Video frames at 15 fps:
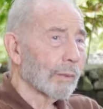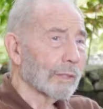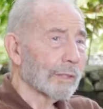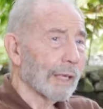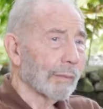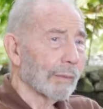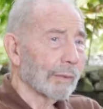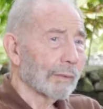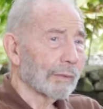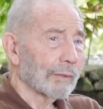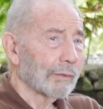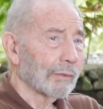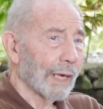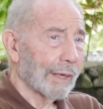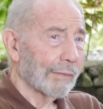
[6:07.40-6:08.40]
that we would
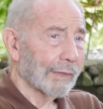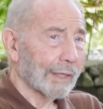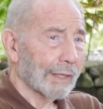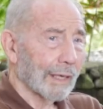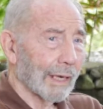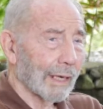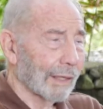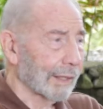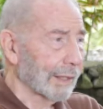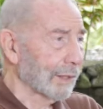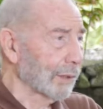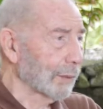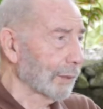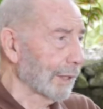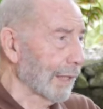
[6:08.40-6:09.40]
drive the car
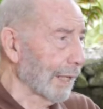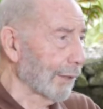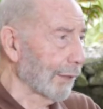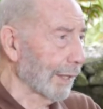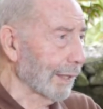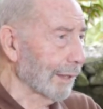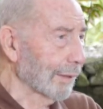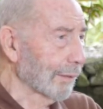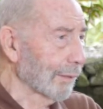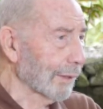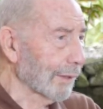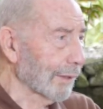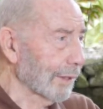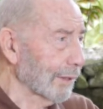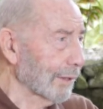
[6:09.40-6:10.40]
into an area, one of
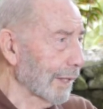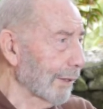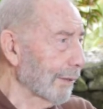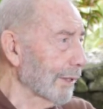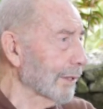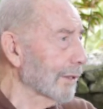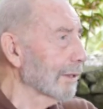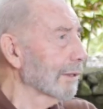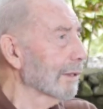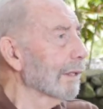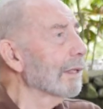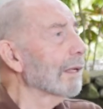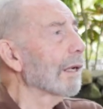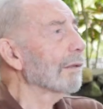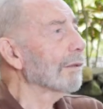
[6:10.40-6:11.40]
these areas
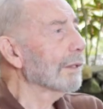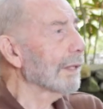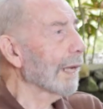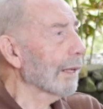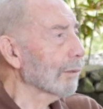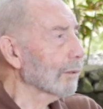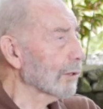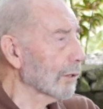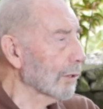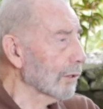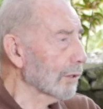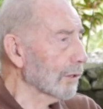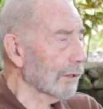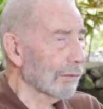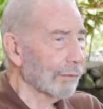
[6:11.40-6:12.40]
on the
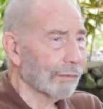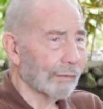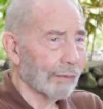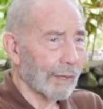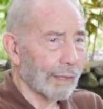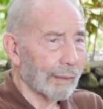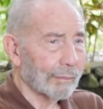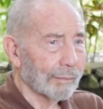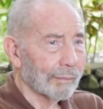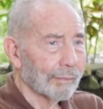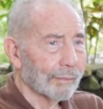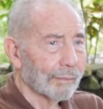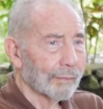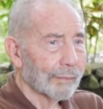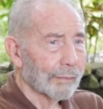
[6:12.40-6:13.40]
outskirts of
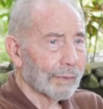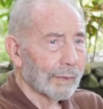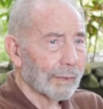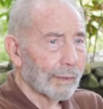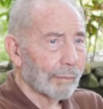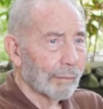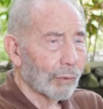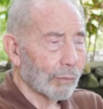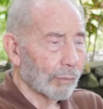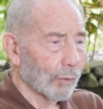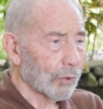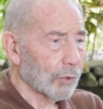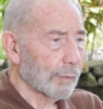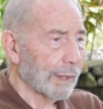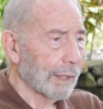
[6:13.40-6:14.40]
Port
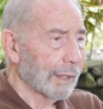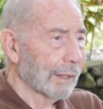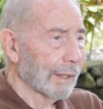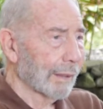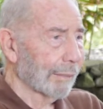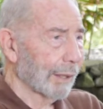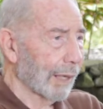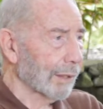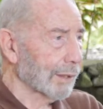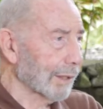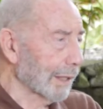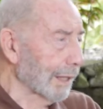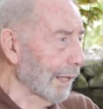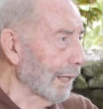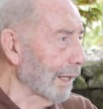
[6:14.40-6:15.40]
Moresby, park the
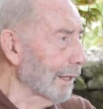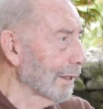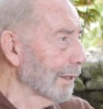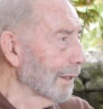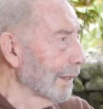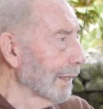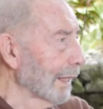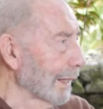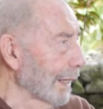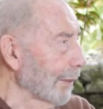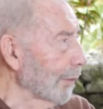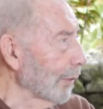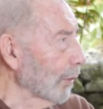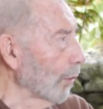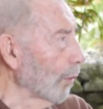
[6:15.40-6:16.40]
car, and then
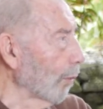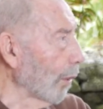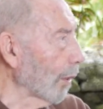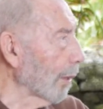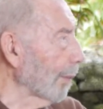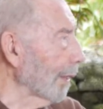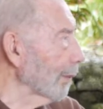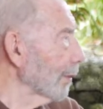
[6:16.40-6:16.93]
we'd go walk about.